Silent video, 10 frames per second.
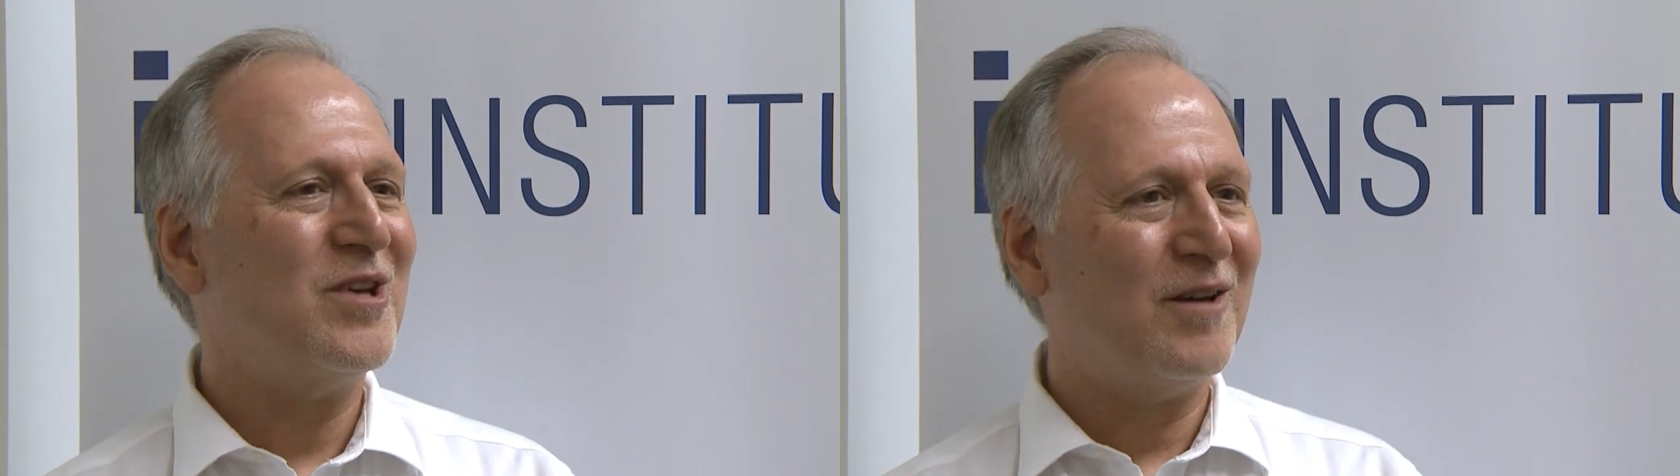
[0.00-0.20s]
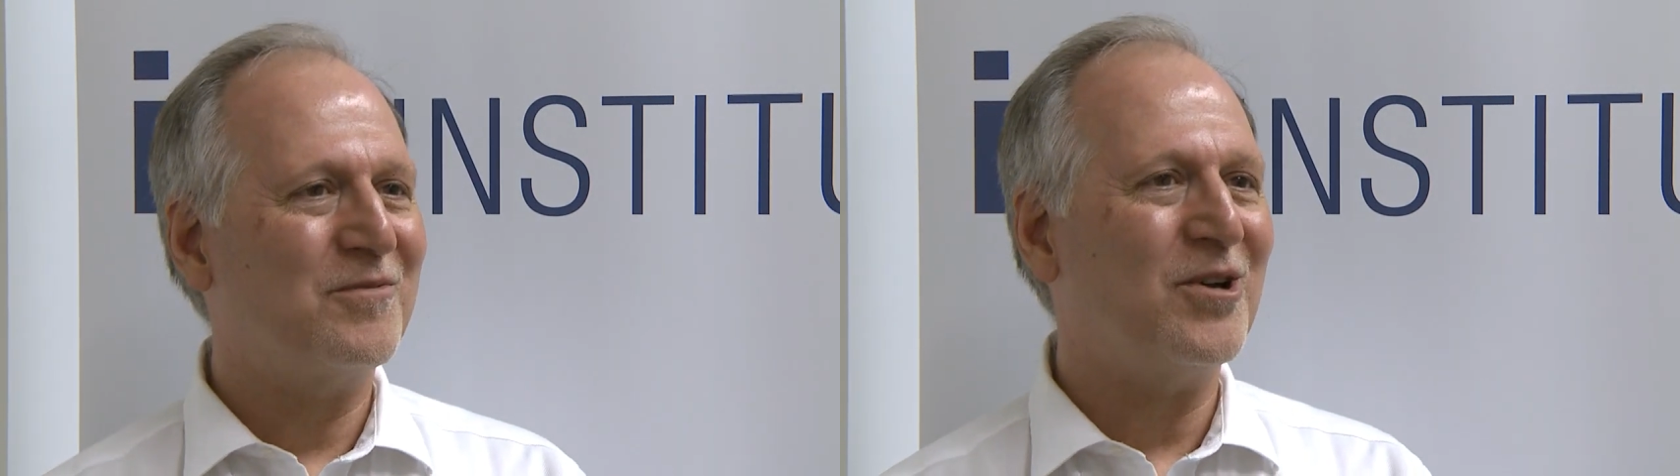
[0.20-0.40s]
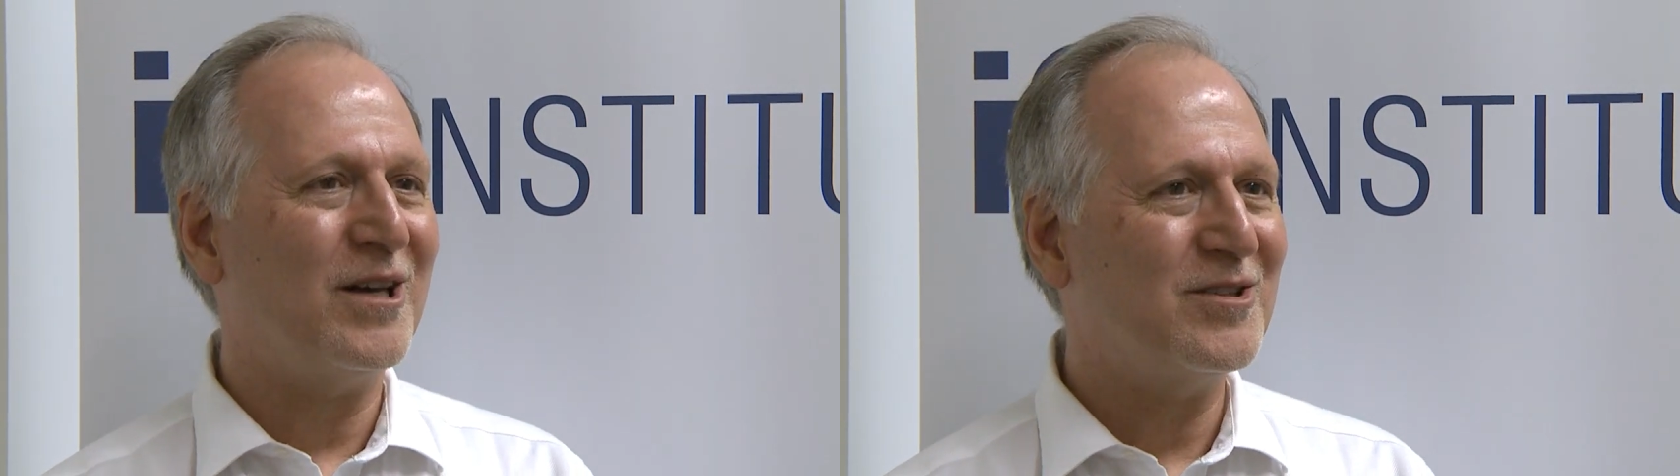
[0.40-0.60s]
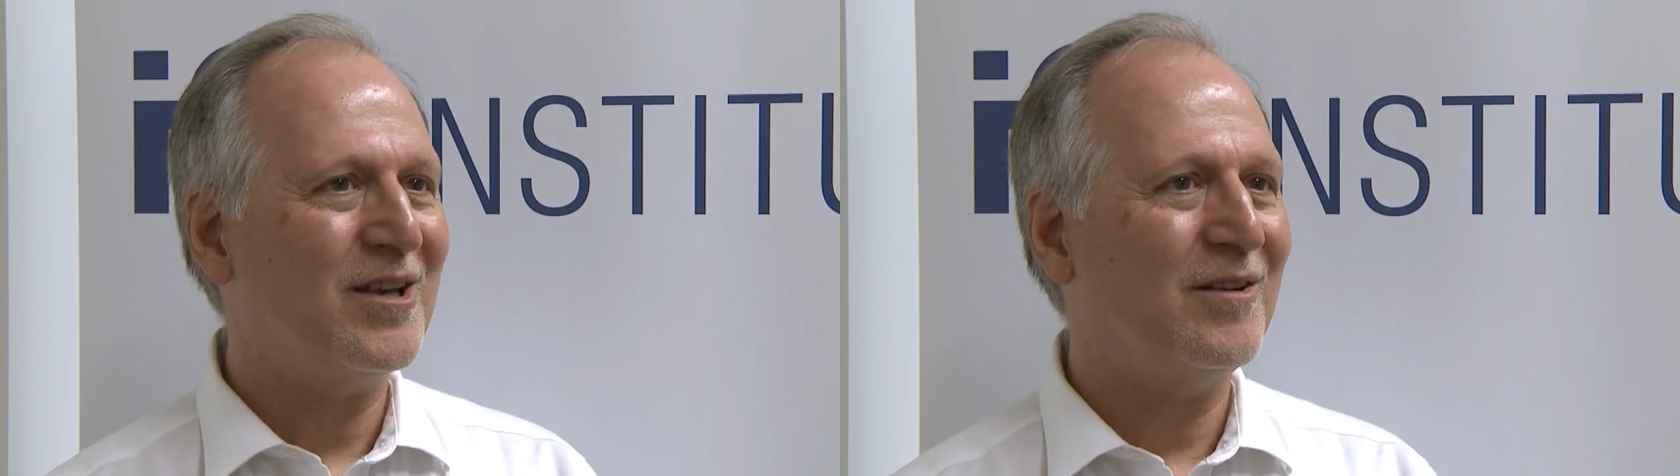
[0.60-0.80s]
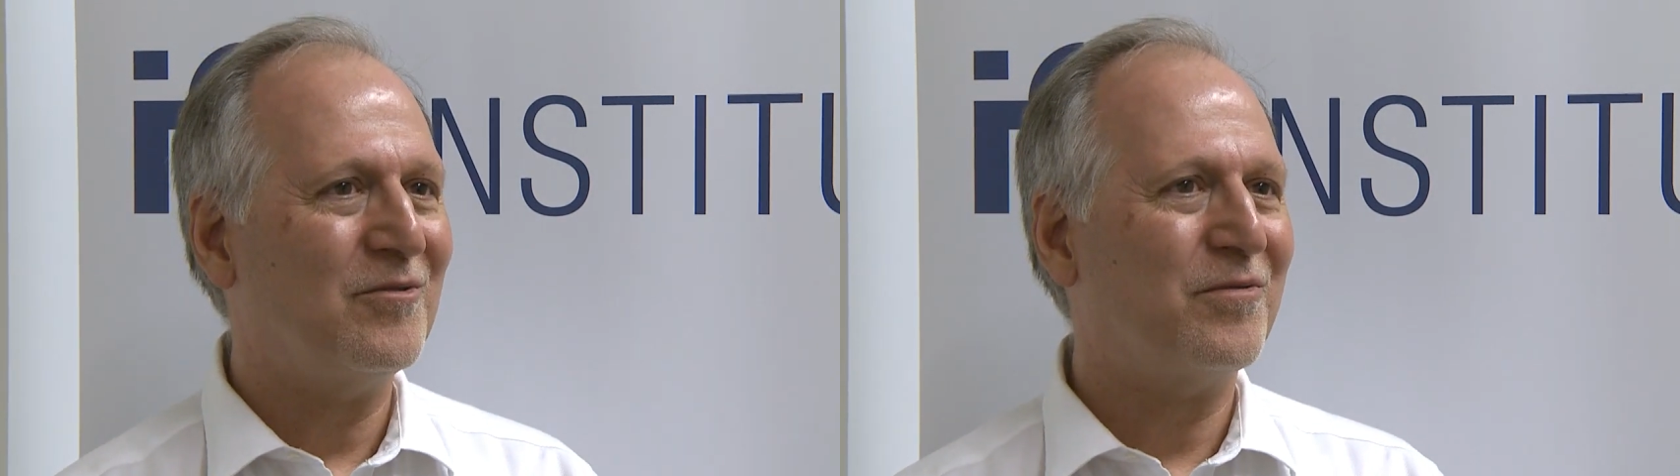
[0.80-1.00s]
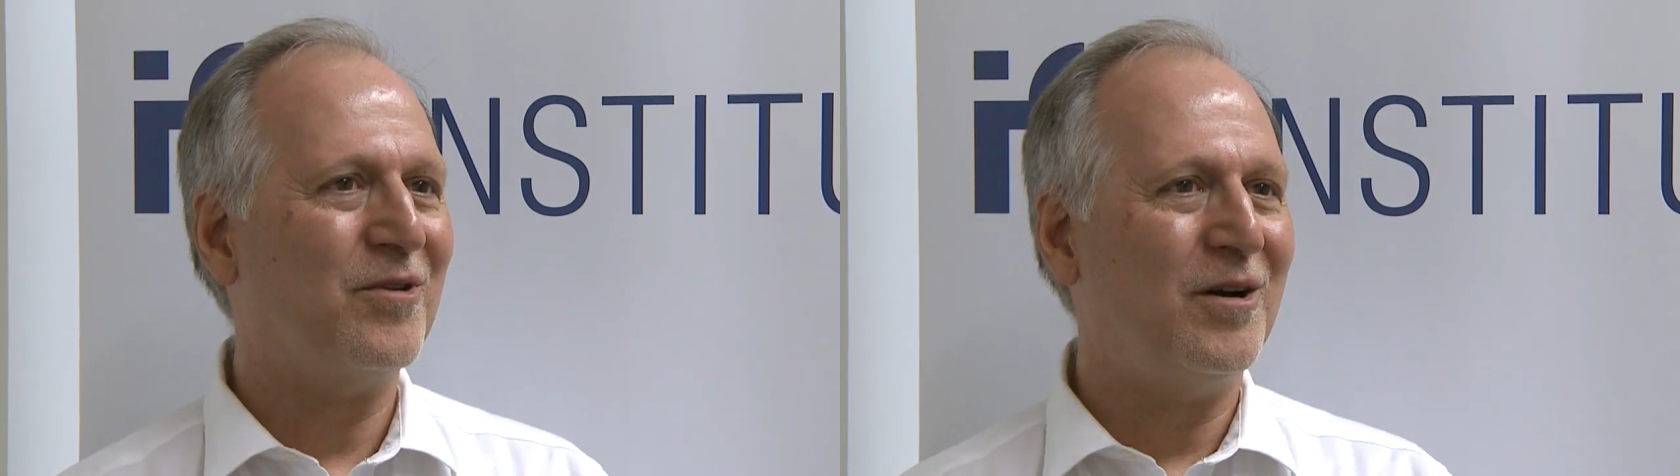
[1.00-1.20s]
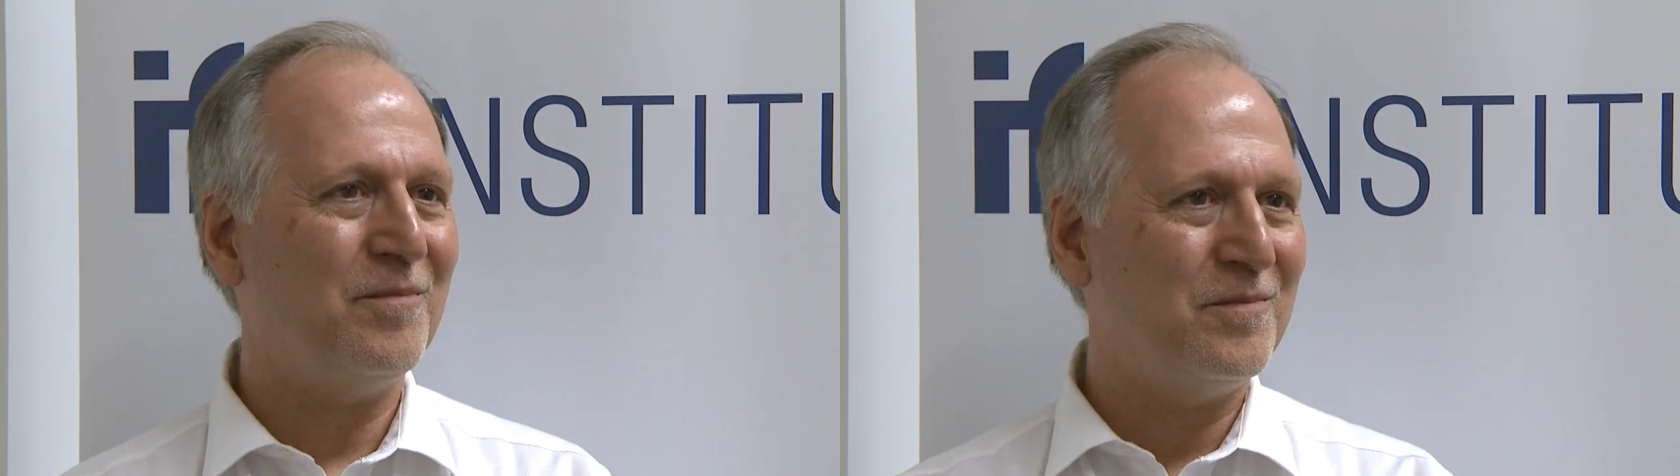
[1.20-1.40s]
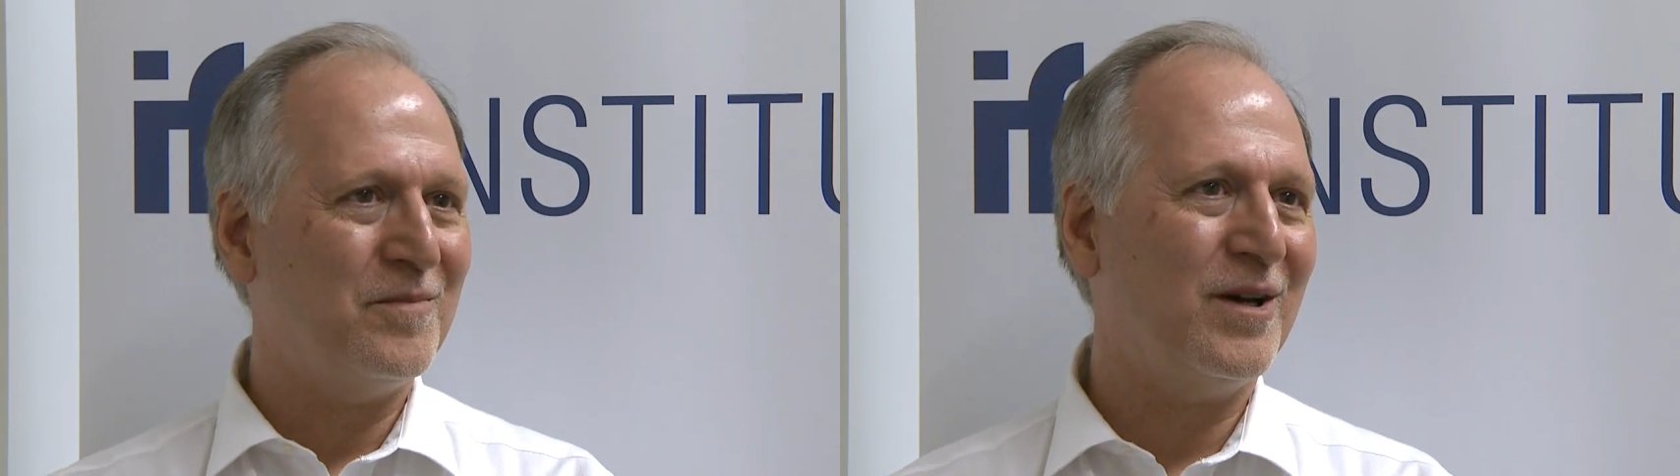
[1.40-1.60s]
have content
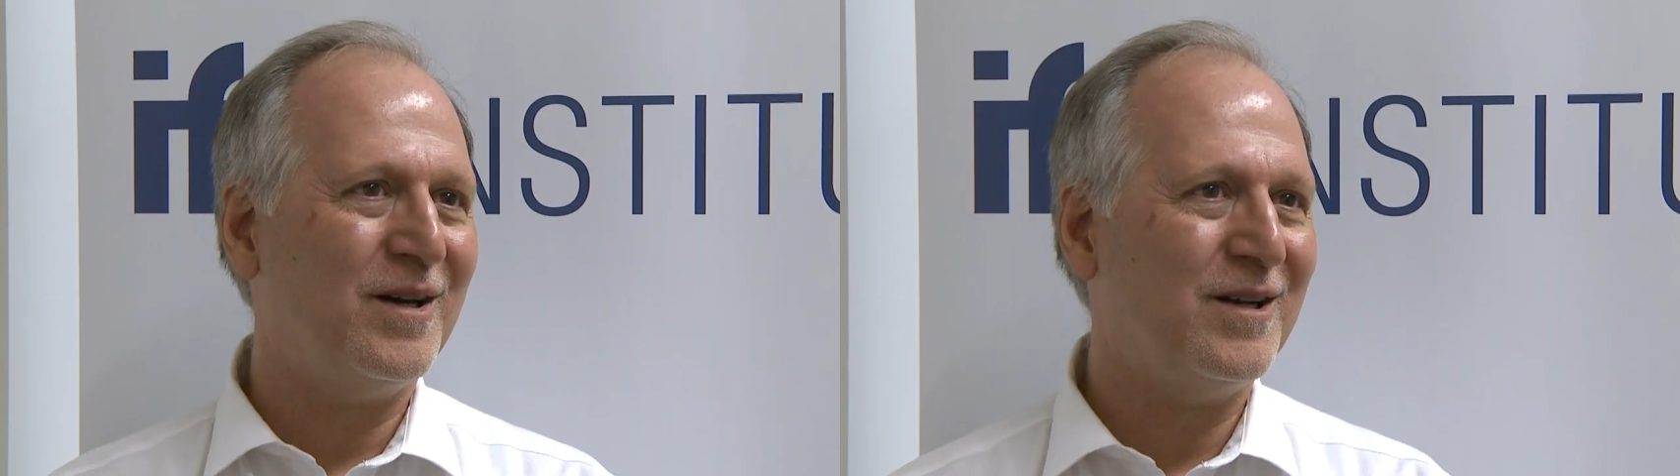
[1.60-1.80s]
from